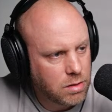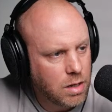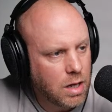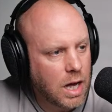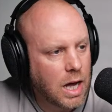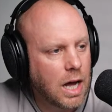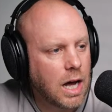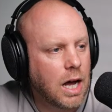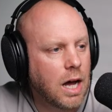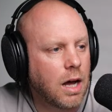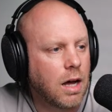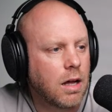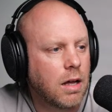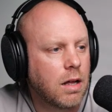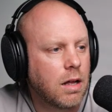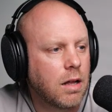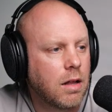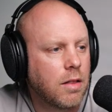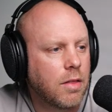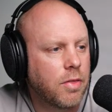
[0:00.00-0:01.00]
Ah,
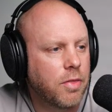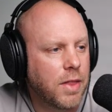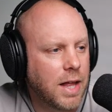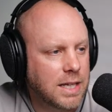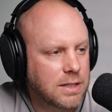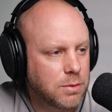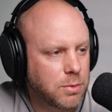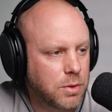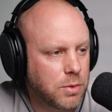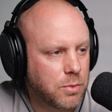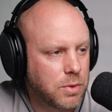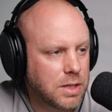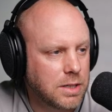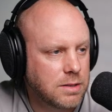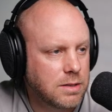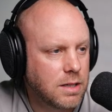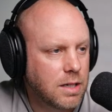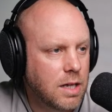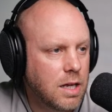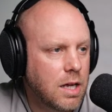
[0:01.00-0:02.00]
that's what it
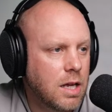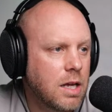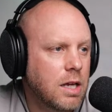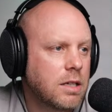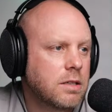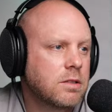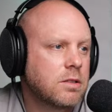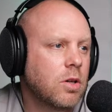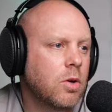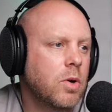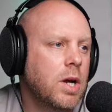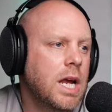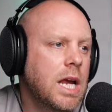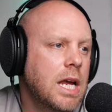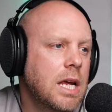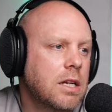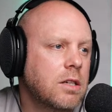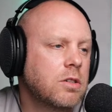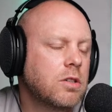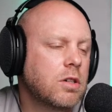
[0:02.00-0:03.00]
was. So
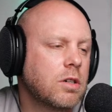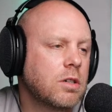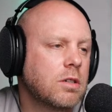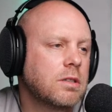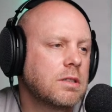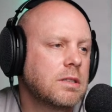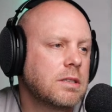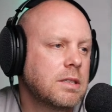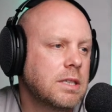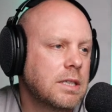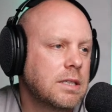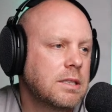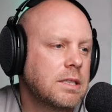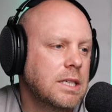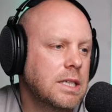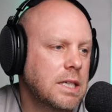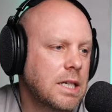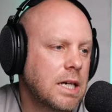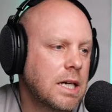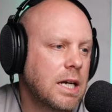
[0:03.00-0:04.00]
in turn
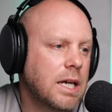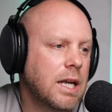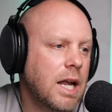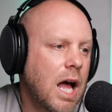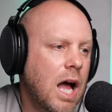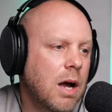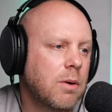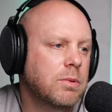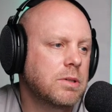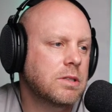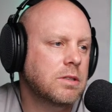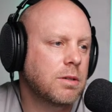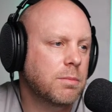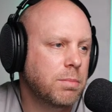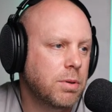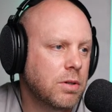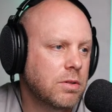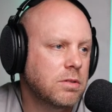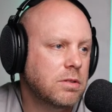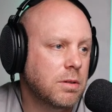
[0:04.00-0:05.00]
69, I was
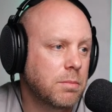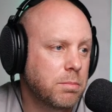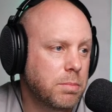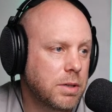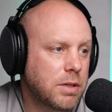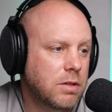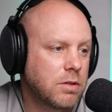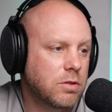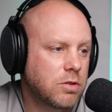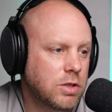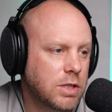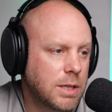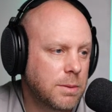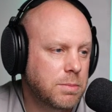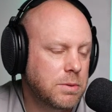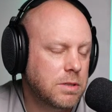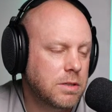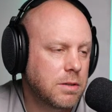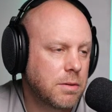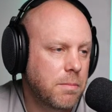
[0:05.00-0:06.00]
supposed to build
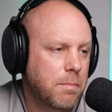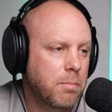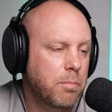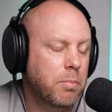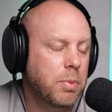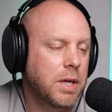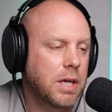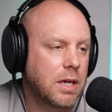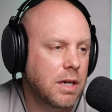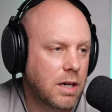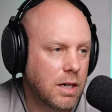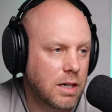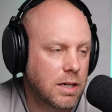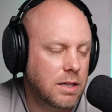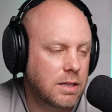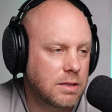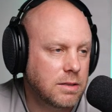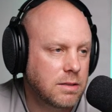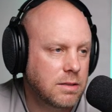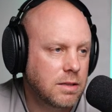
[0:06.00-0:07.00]
ships
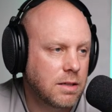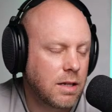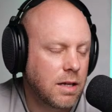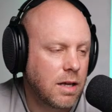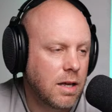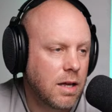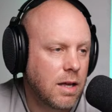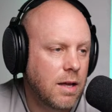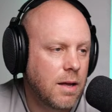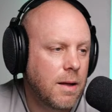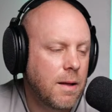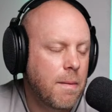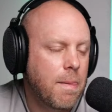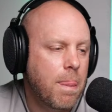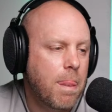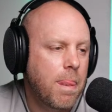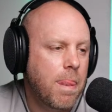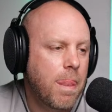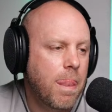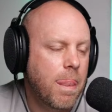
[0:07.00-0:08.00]
because
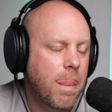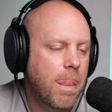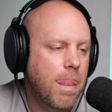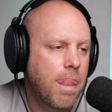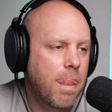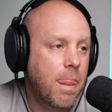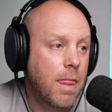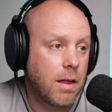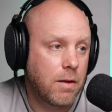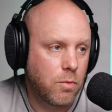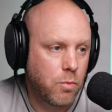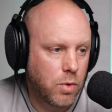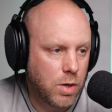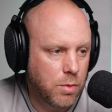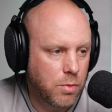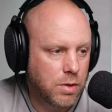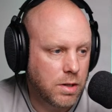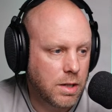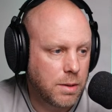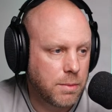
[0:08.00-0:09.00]
we
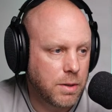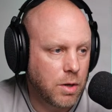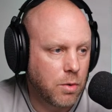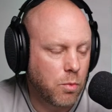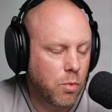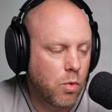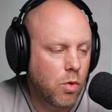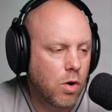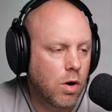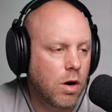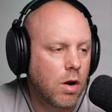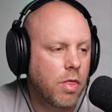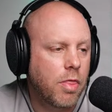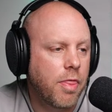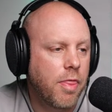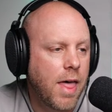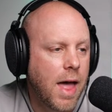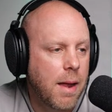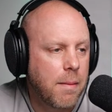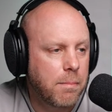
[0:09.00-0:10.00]
were at limited war.
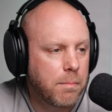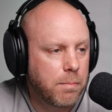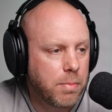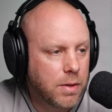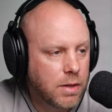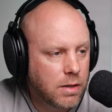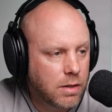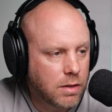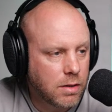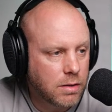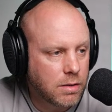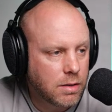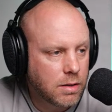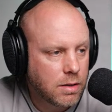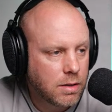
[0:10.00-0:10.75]
That build